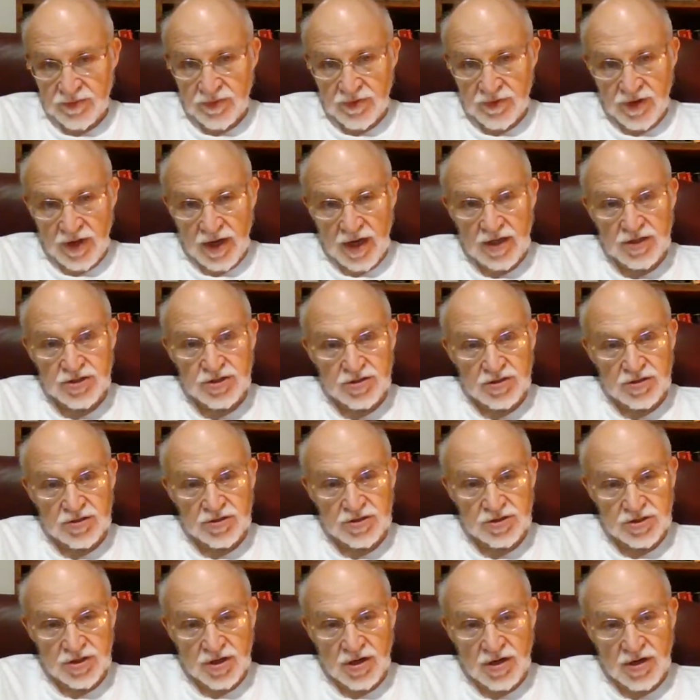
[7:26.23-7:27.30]
the Eastern
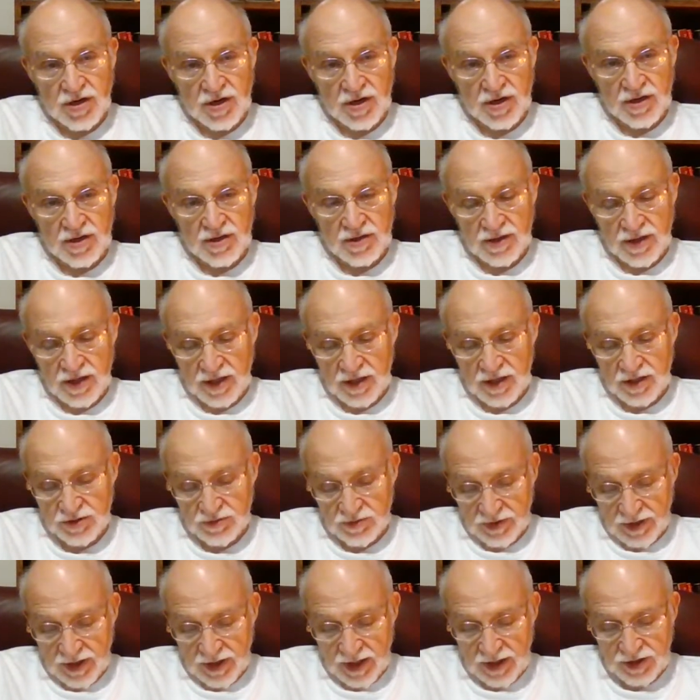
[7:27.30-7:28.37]
Star and its
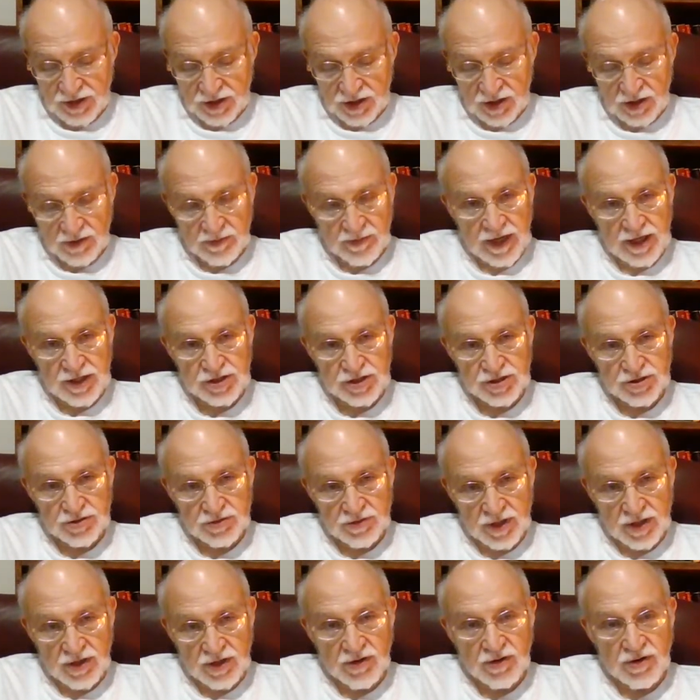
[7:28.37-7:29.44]
relation to
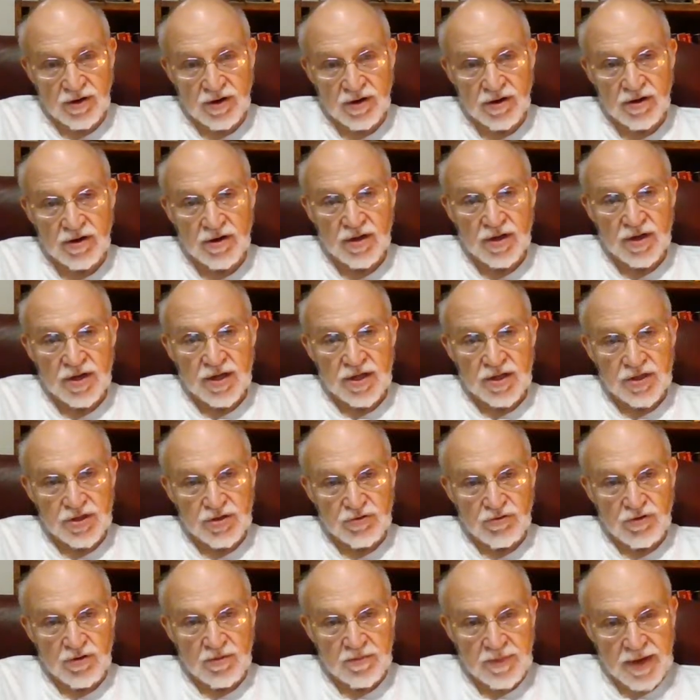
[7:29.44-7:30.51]
Masonry, or the
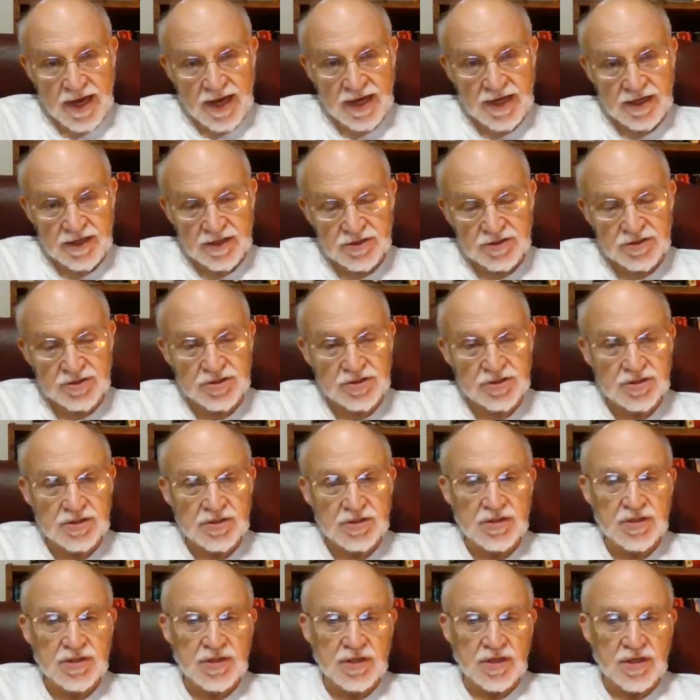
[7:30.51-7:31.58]
Rebeccas
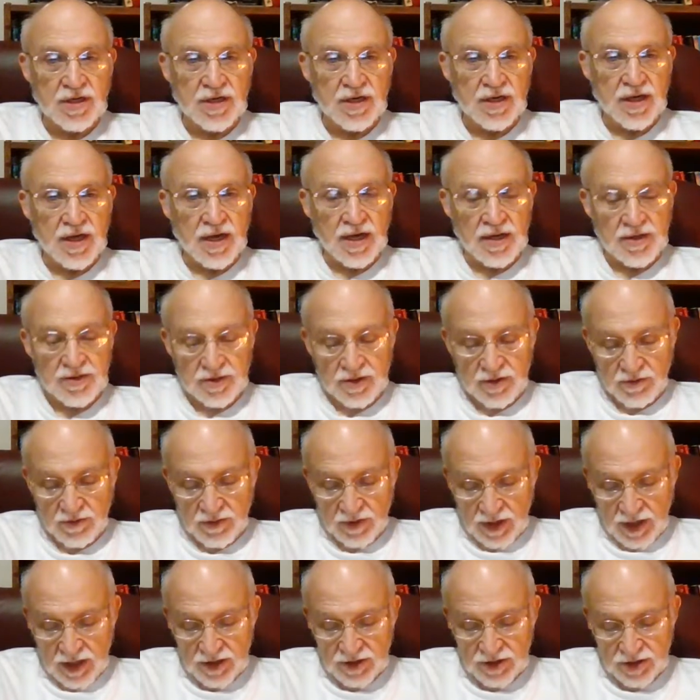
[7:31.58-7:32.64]
and their
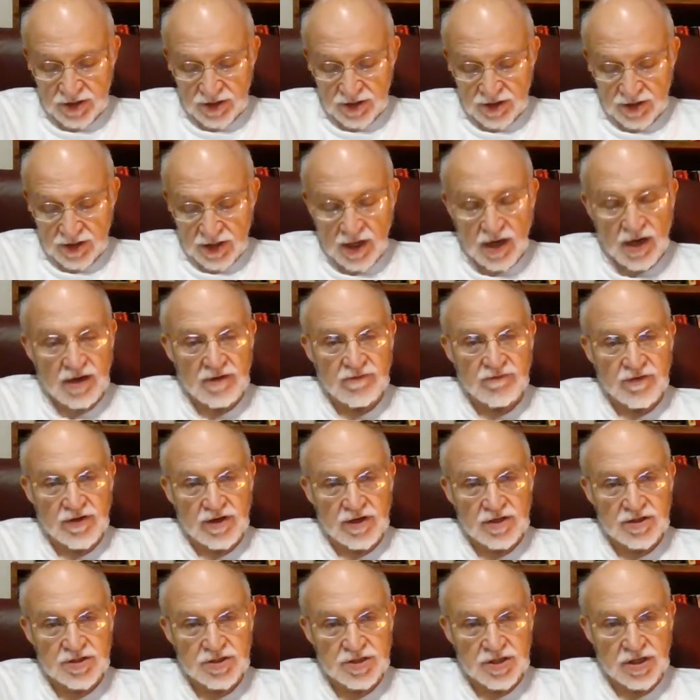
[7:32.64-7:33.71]
relation to Odd
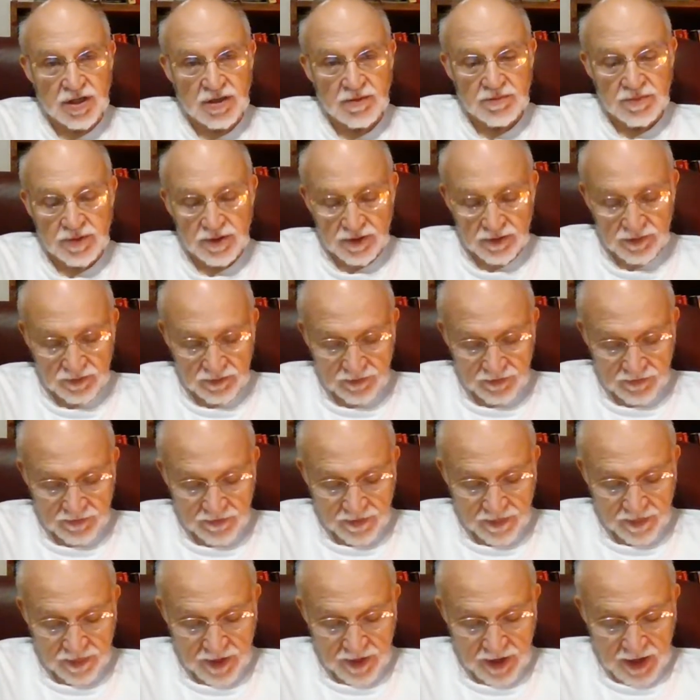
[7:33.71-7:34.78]
Fellowship.
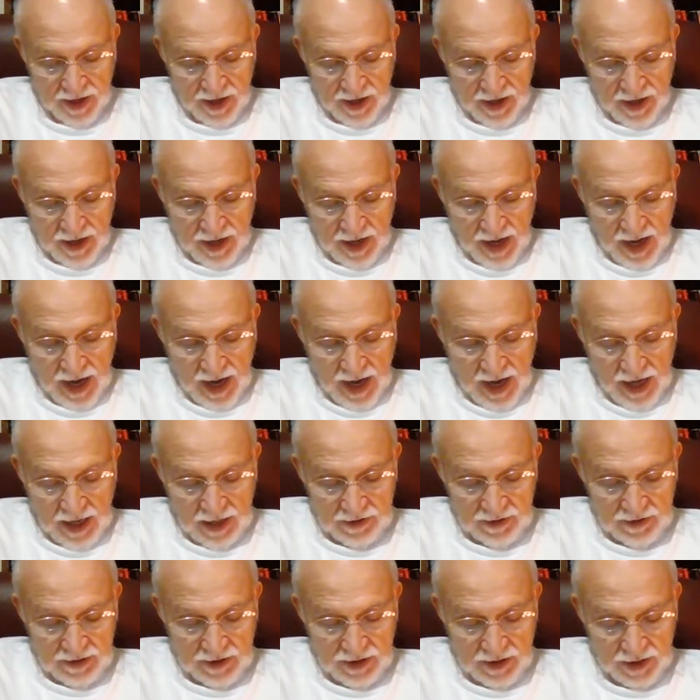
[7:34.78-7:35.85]

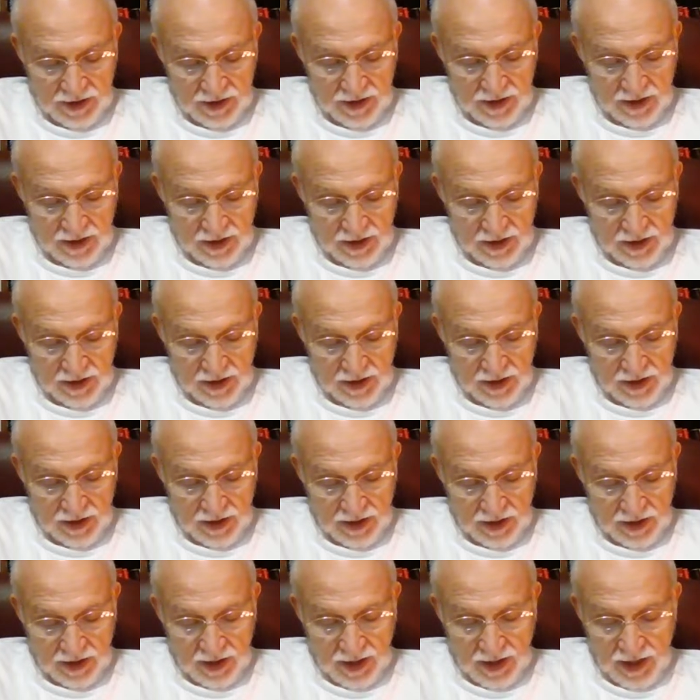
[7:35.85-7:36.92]
And
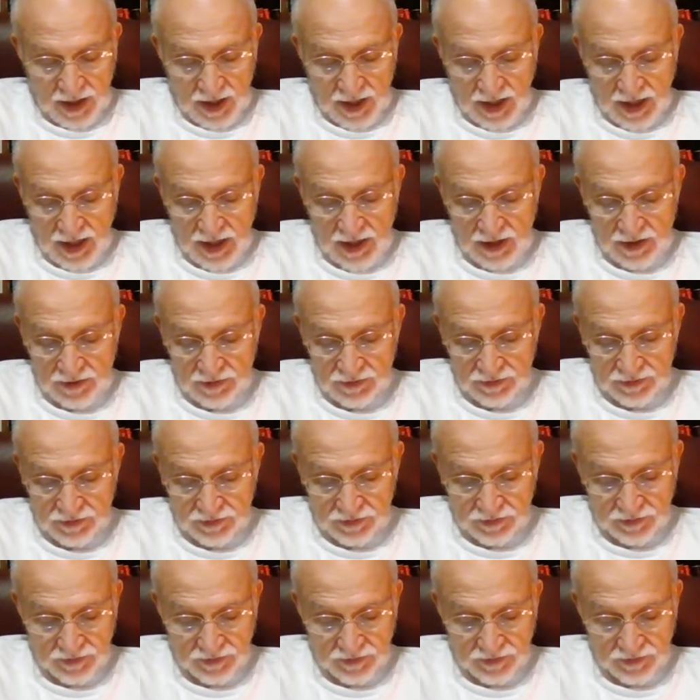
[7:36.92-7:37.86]
in